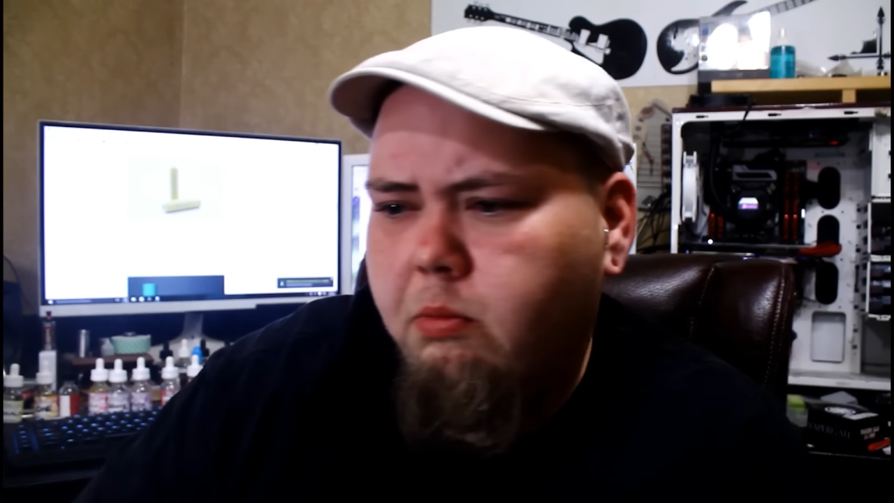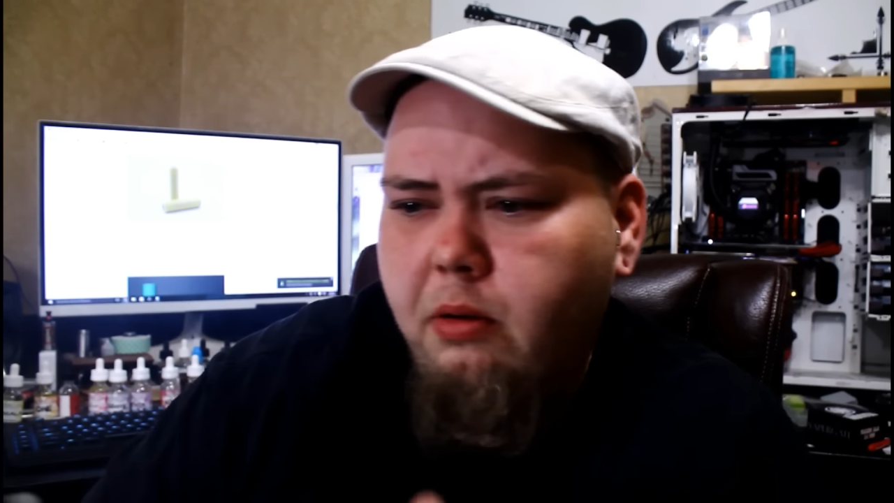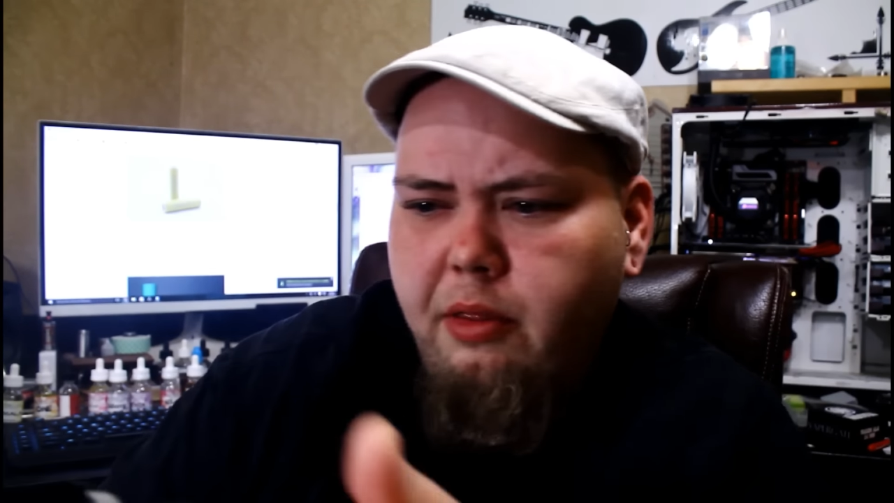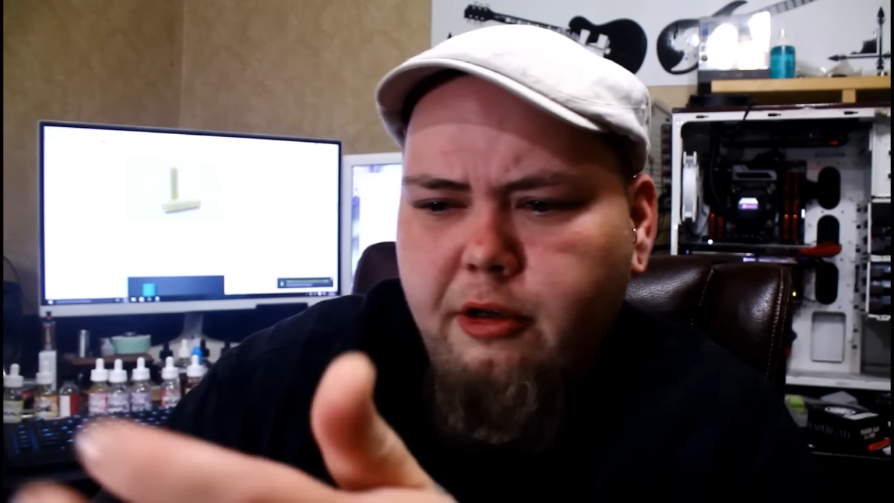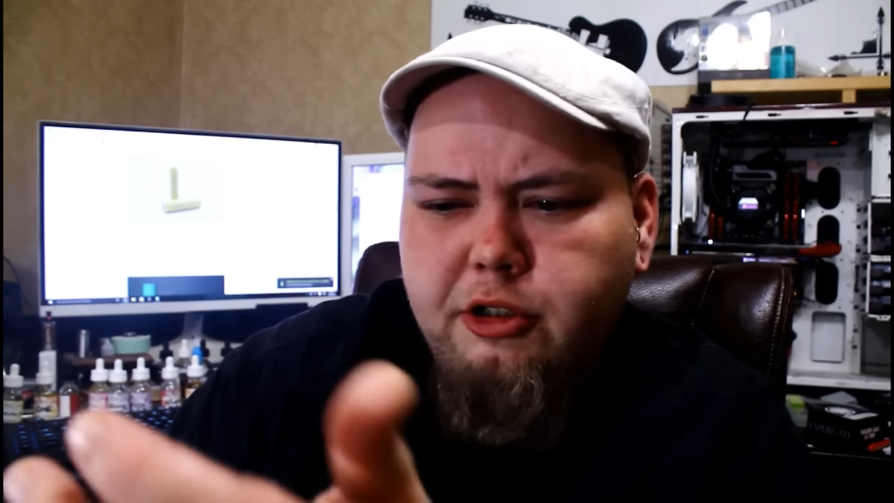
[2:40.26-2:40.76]

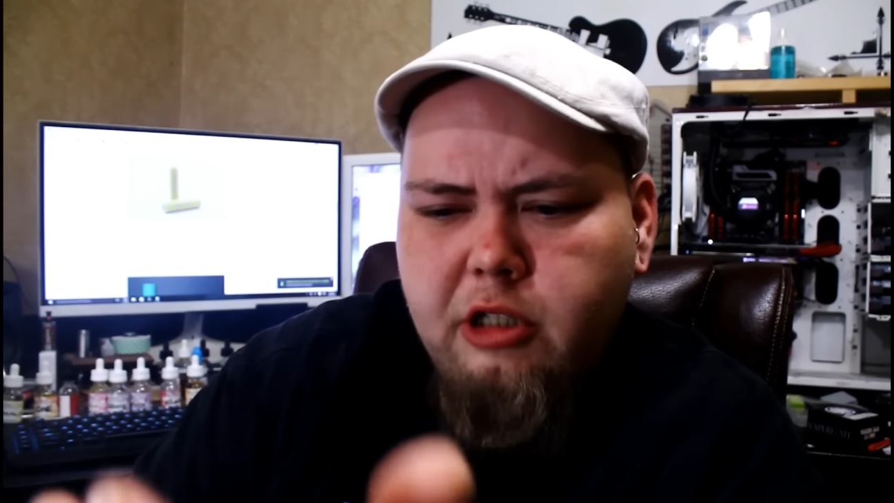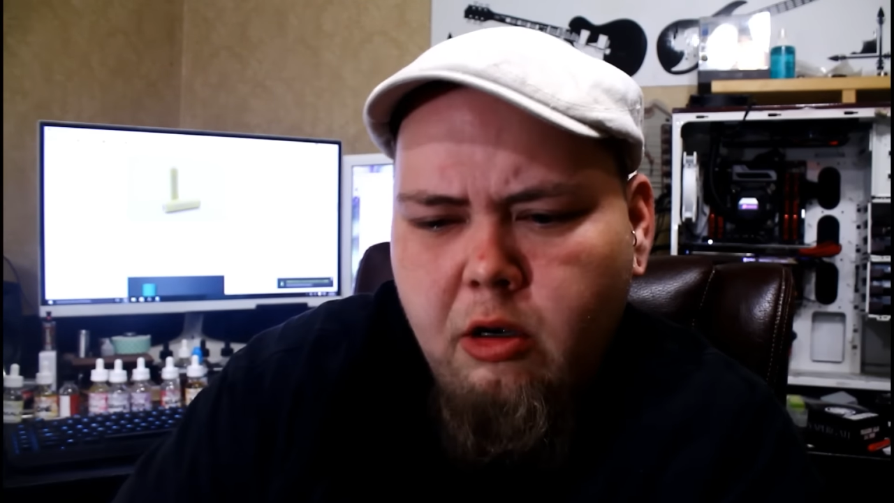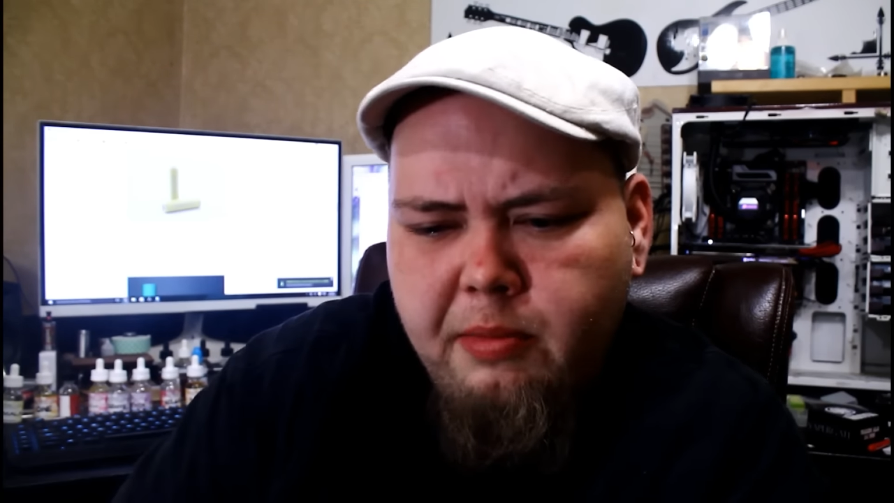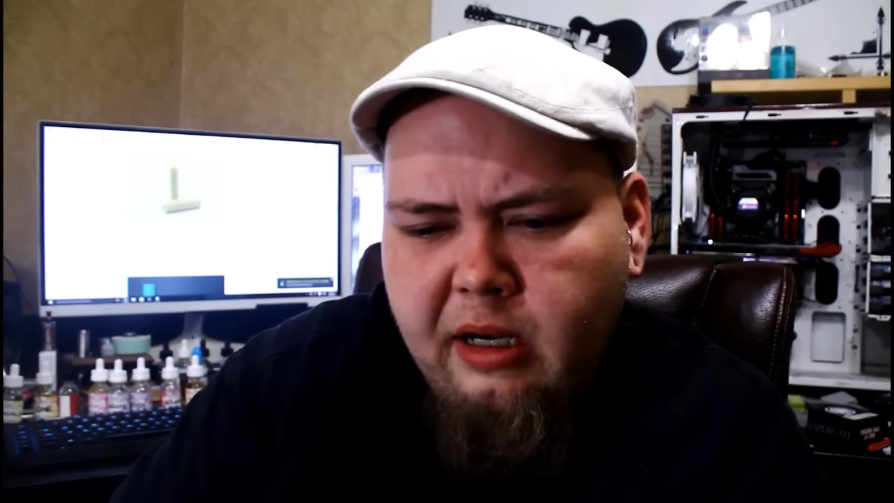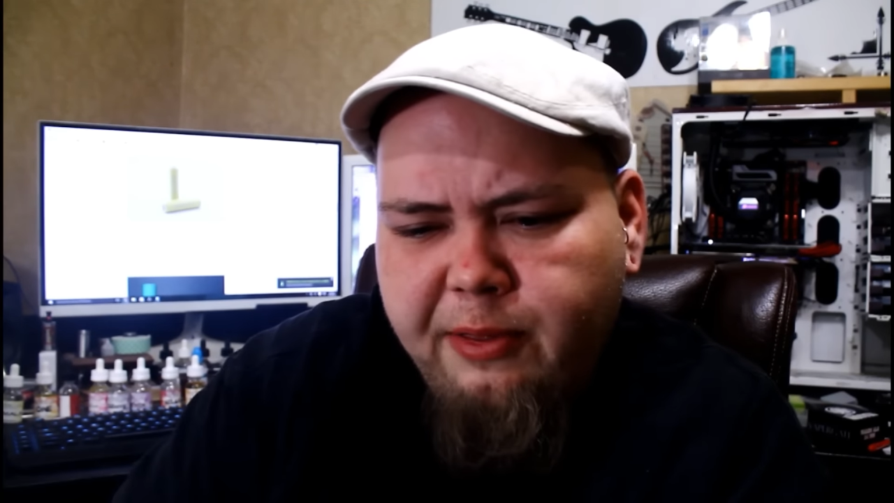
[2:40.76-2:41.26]
But there's
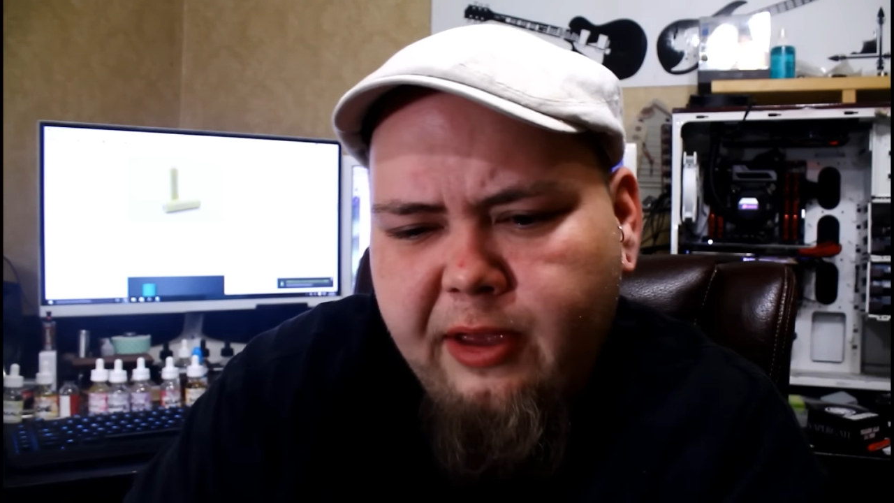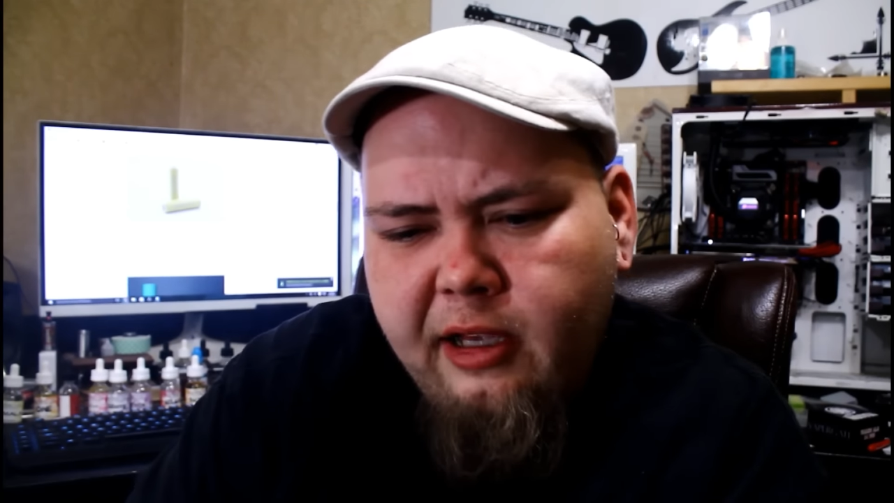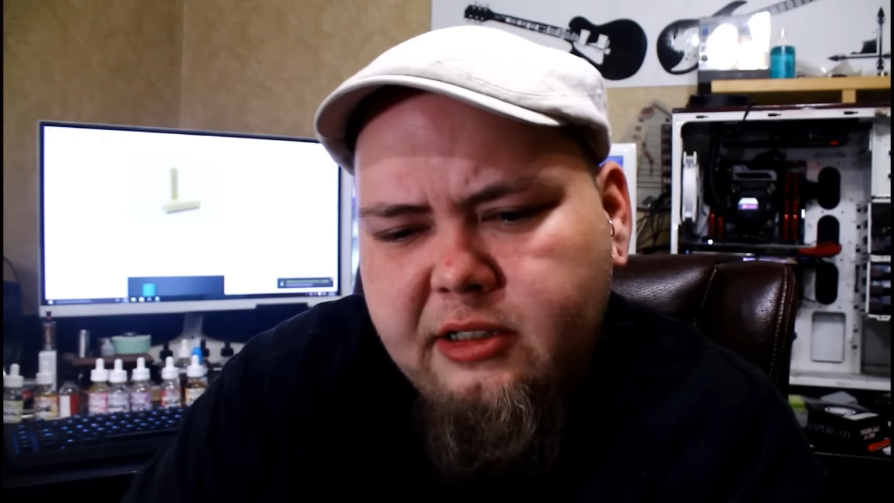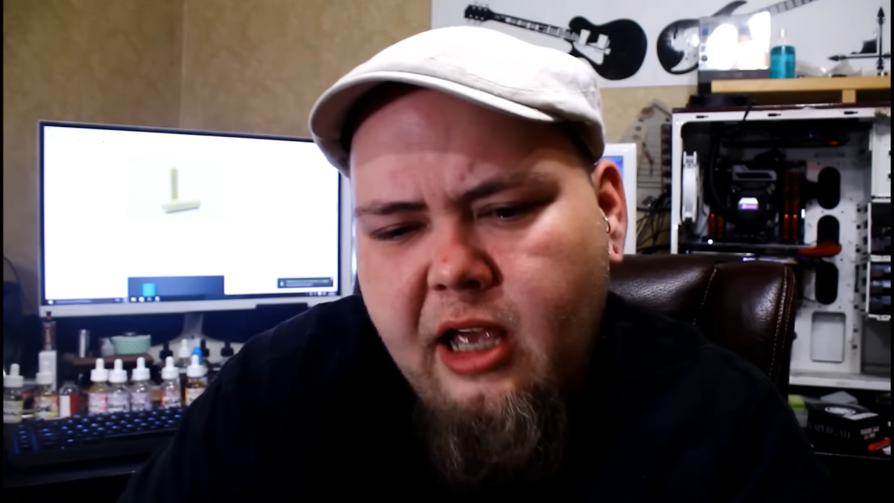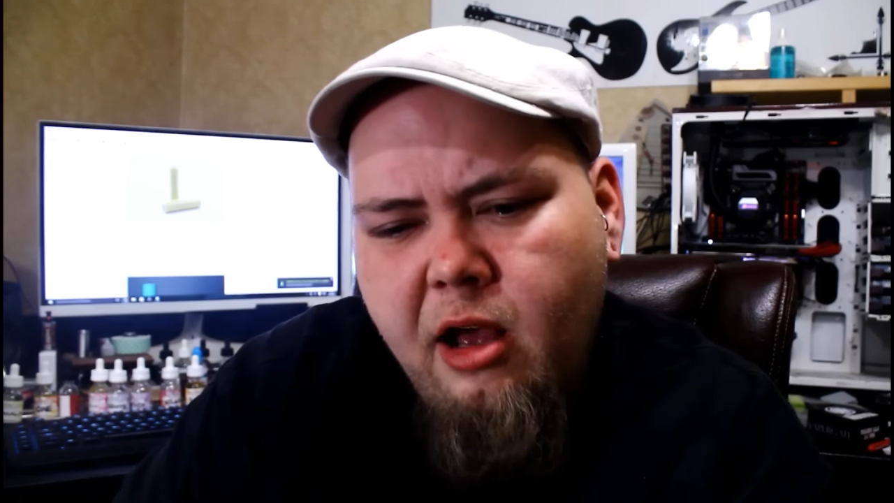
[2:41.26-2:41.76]
so many things